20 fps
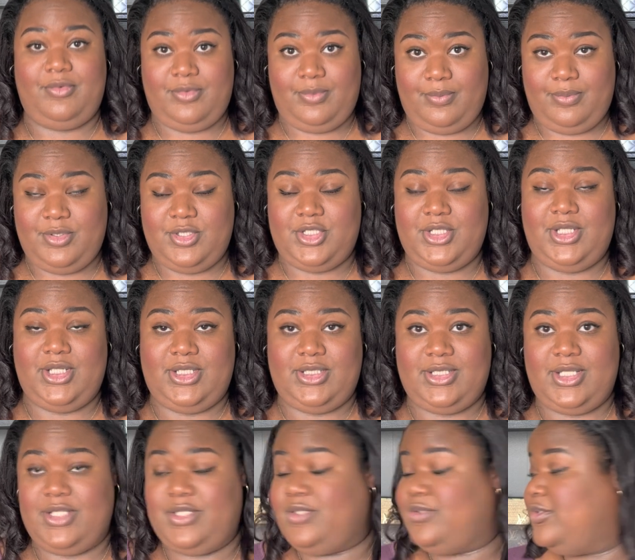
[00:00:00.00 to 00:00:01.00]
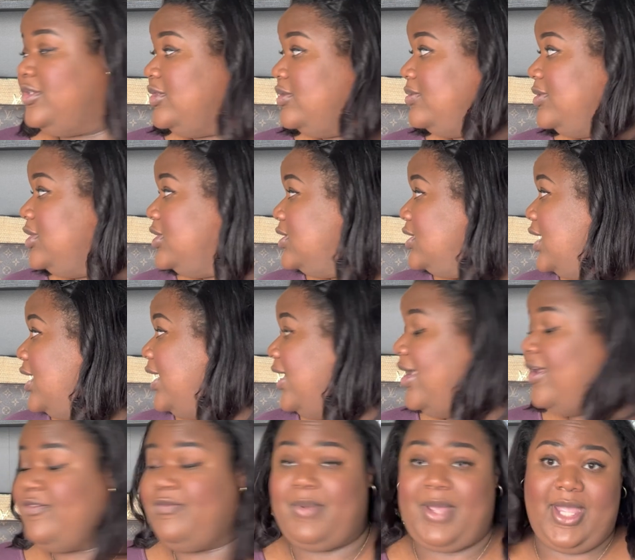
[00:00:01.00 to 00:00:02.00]
pochette accessories, which I
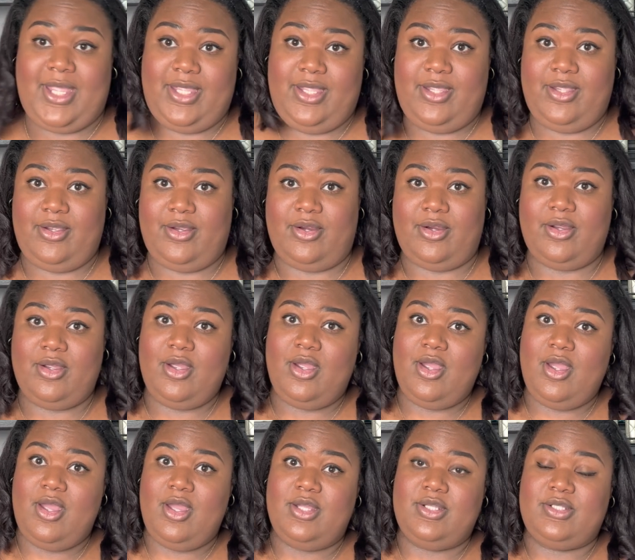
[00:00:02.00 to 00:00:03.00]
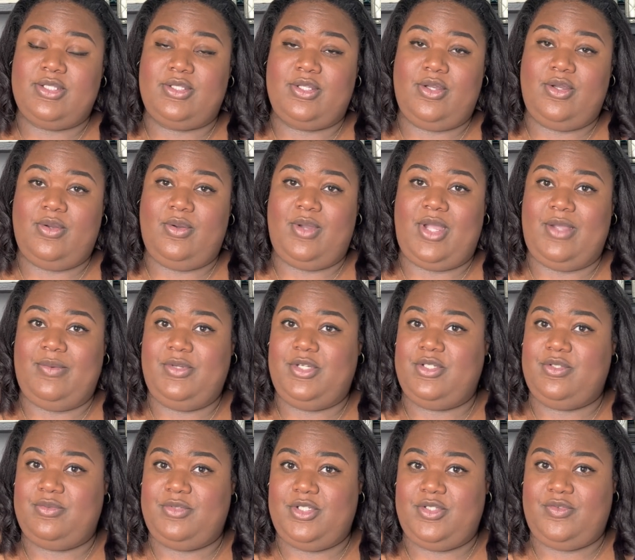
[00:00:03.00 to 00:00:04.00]
have back here. So I would
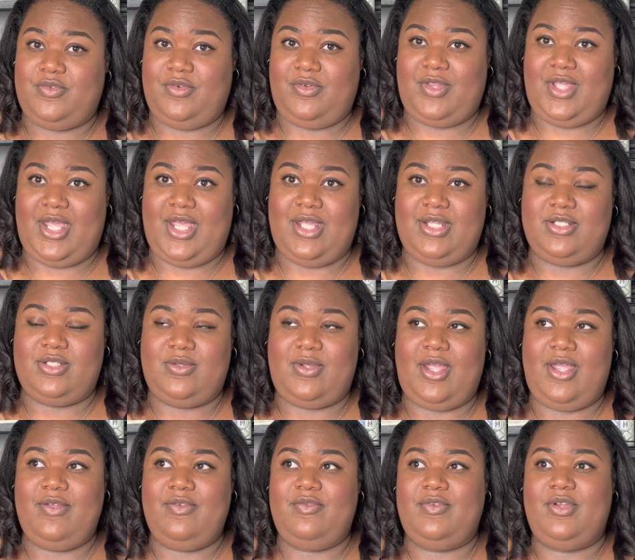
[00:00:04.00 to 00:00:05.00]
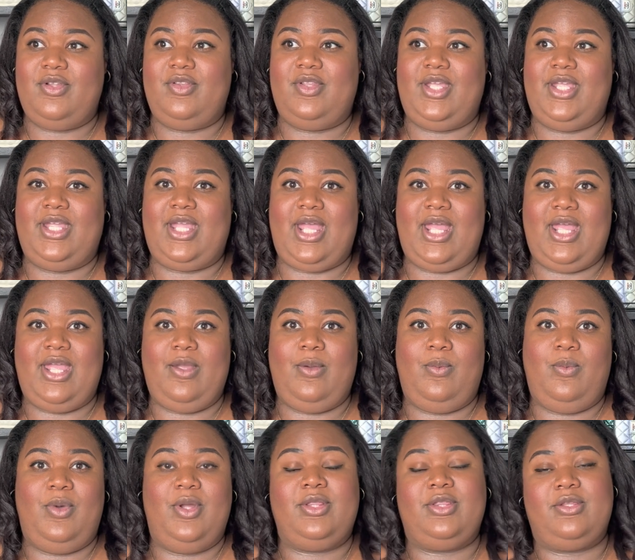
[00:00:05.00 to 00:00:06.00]
just reach for that. So I felt like I
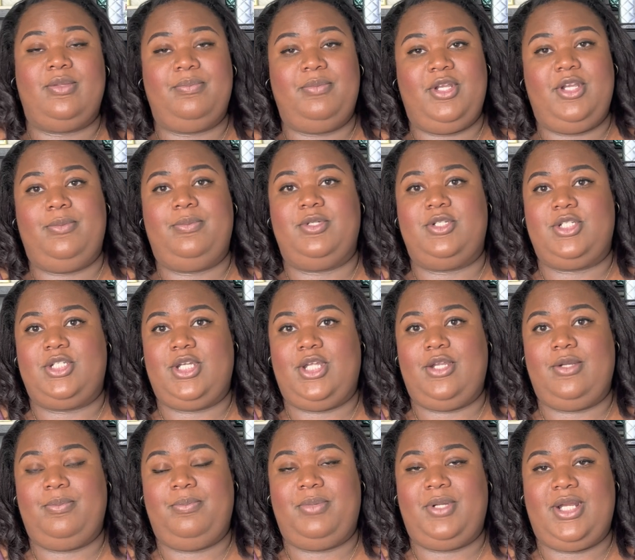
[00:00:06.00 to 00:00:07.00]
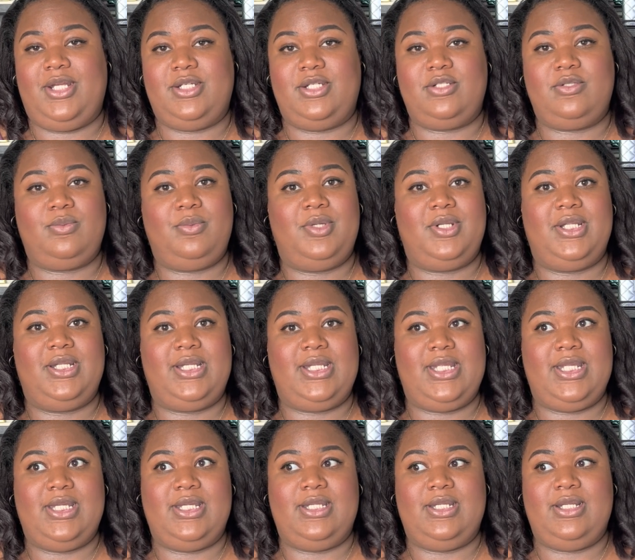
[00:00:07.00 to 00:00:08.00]
want the mini pochette, but I just want it
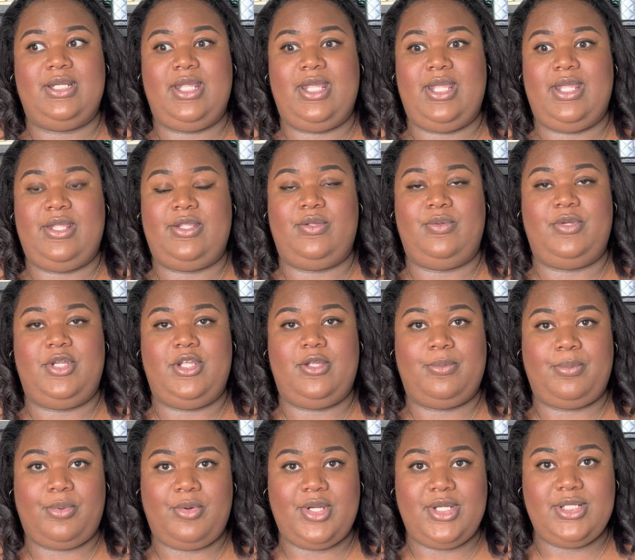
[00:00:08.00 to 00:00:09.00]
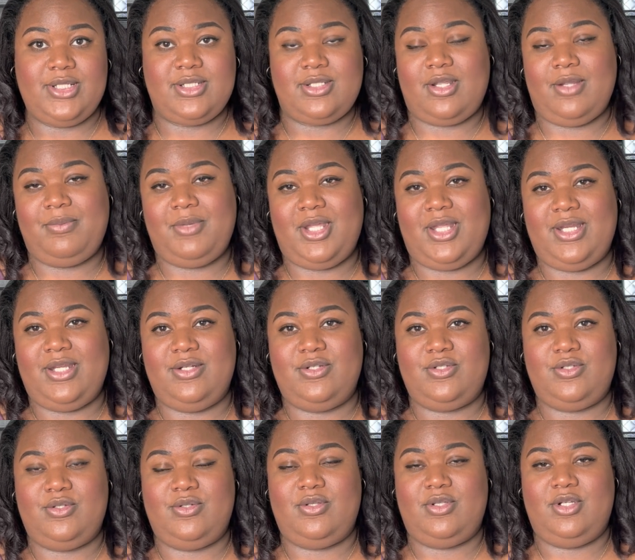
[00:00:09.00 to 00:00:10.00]
in a unique print. I'm not
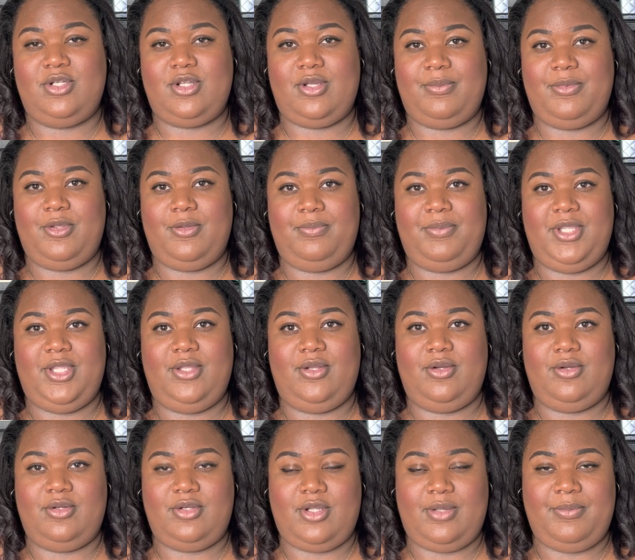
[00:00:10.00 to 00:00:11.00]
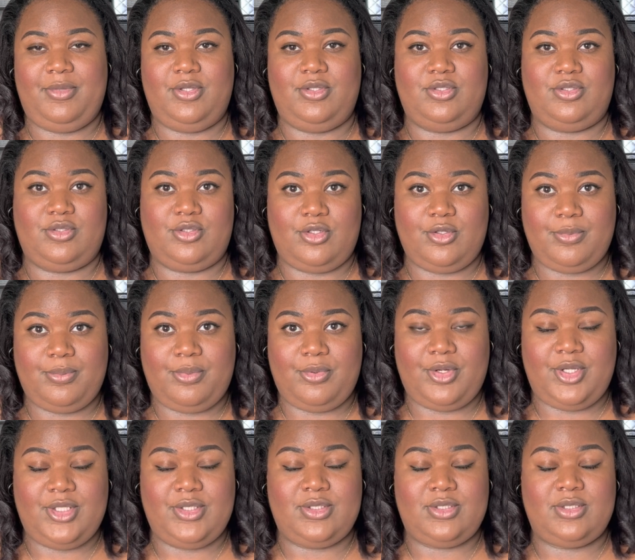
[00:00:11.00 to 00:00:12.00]
into the Damia Bean or Damia Zur
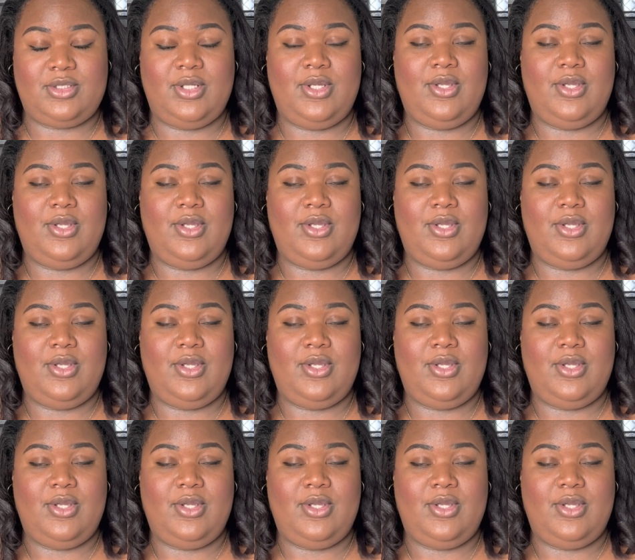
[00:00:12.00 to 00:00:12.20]
prints.